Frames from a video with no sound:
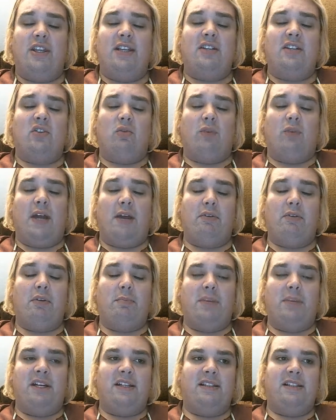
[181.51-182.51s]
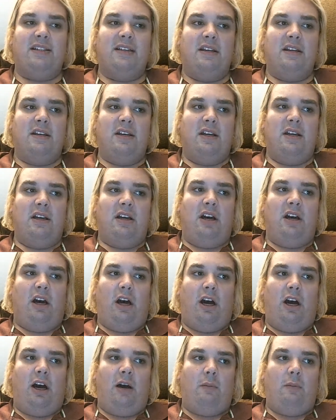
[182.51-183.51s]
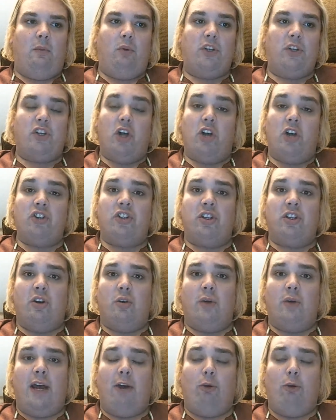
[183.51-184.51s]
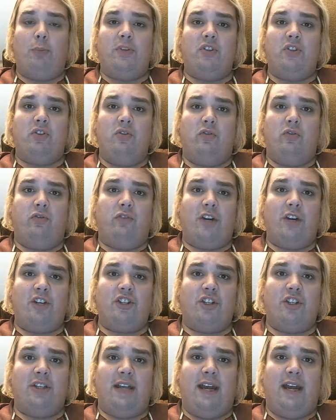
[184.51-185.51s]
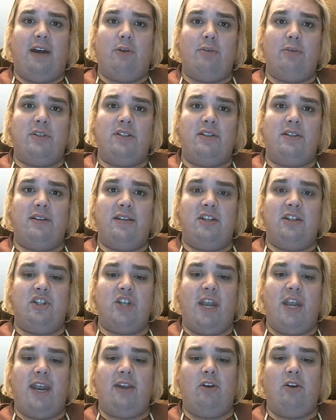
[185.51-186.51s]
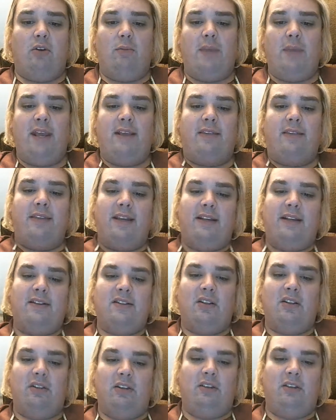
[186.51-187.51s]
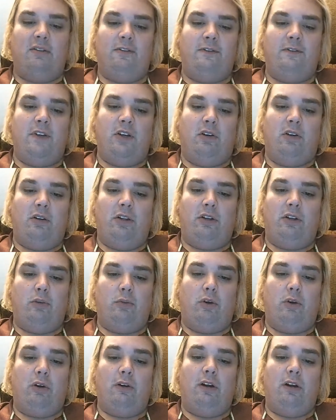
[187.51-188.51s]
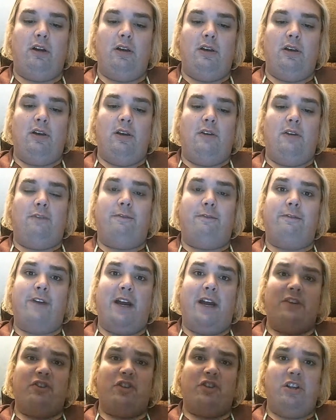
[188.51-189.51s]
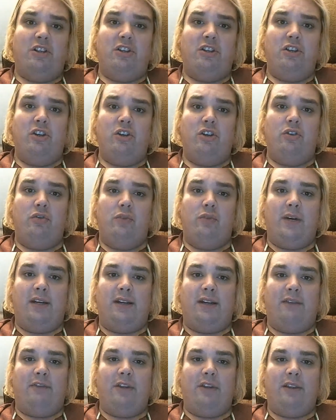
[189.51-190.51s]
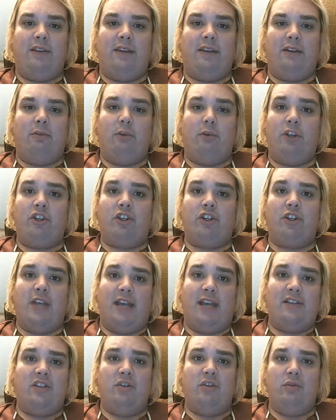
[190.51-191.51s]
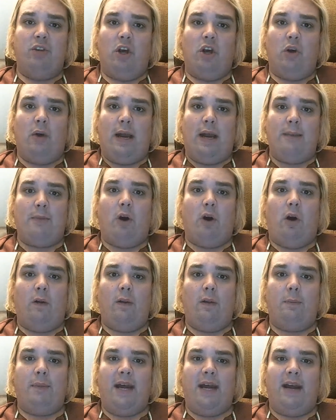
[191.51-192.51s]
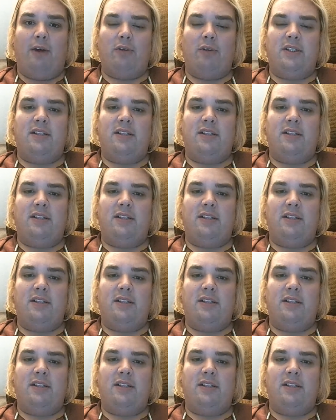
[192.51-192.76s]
around a bit, um, which also helps to freshen out the channel, make things a feel a little more fresh and new and everything, which, as you know, I'm all about.